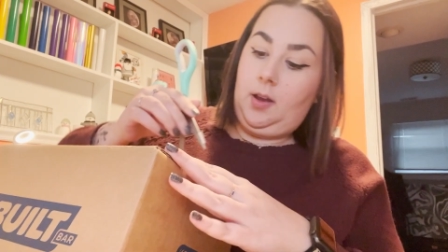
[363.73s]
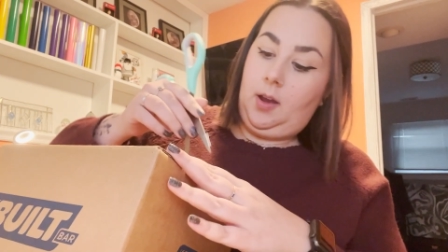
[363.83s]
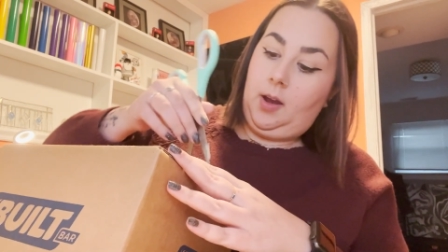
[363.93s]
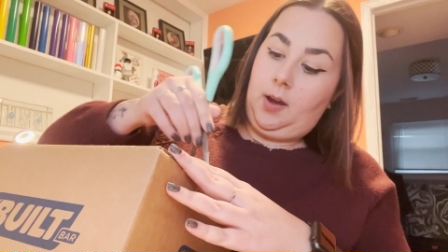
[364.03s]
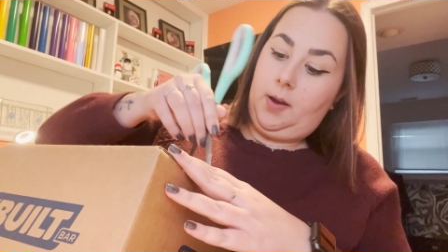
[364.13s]

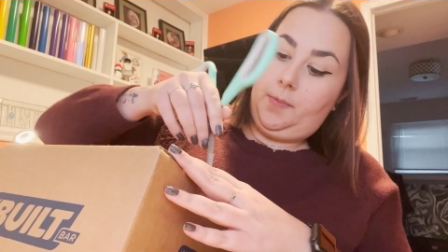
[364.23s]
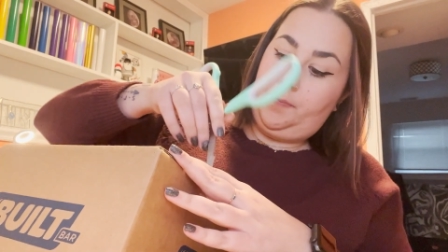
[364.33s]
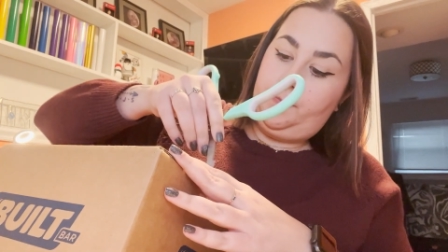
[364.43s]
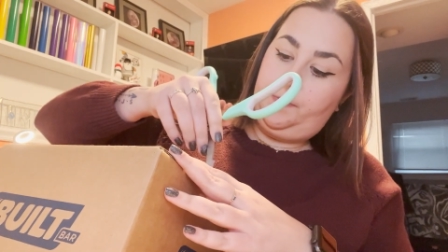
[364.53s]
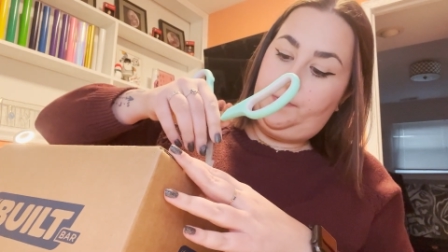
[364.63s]

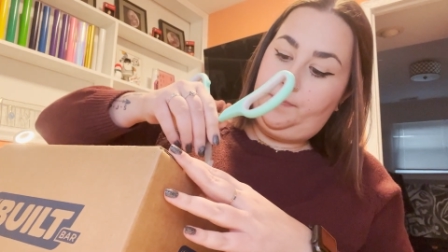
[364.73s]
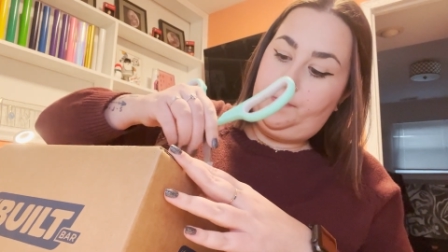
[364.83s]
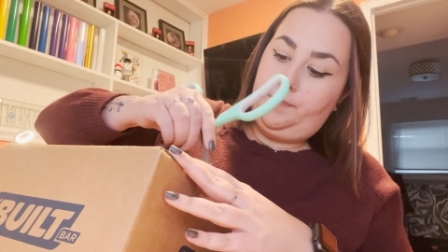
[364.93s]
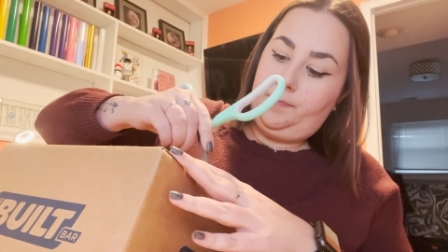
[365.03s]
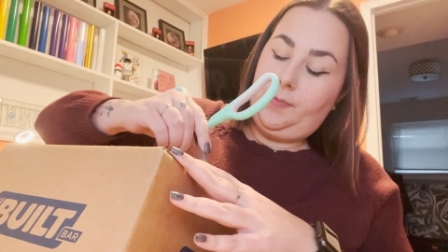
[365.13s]
um,
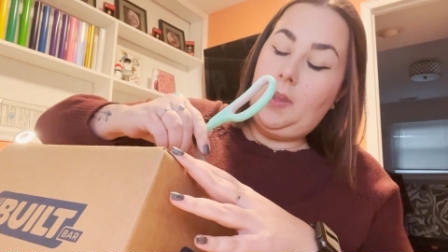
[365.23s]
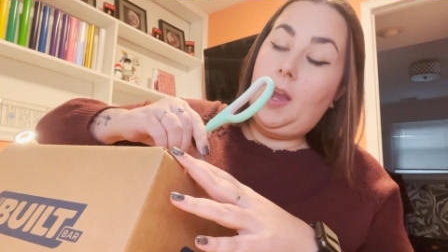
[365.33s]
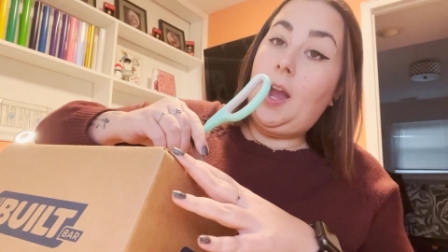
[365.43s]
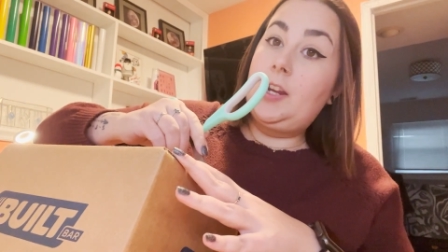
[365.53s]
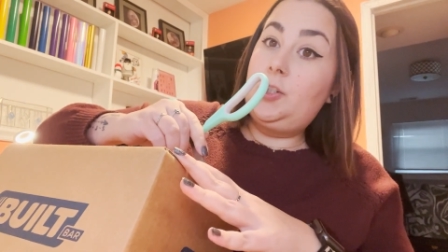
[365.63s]

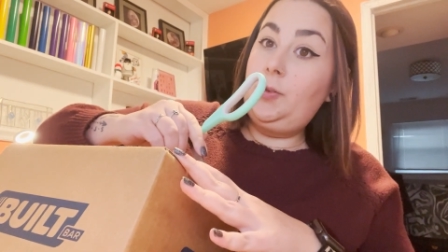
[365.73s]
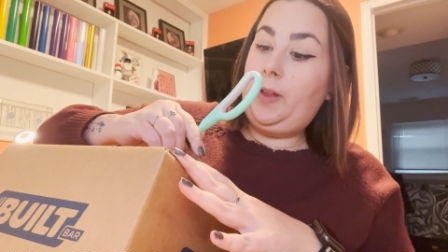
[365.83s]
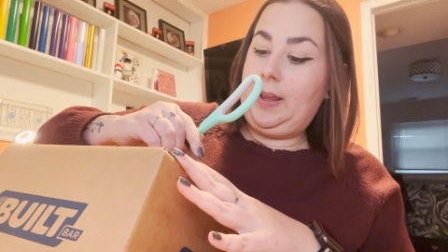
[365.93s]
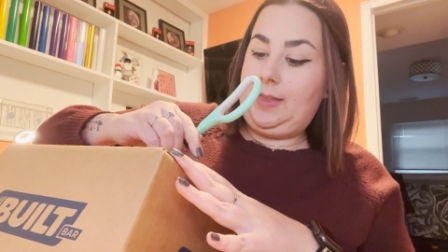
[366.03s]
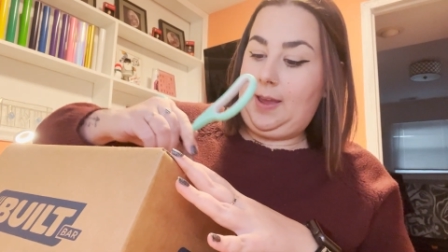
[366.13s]
I do
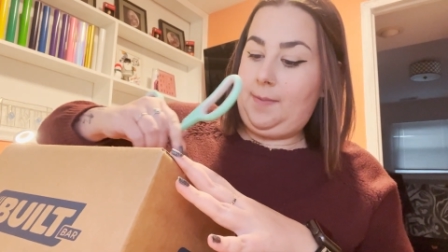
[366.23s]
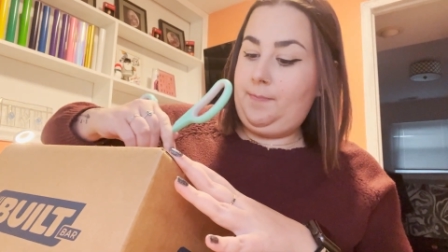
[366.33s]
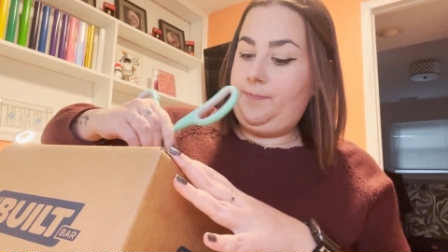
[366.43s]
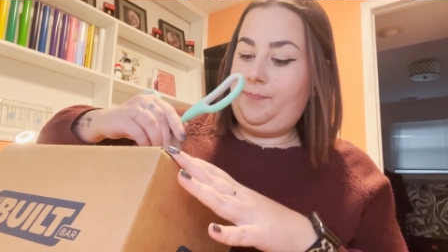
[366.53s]
like that.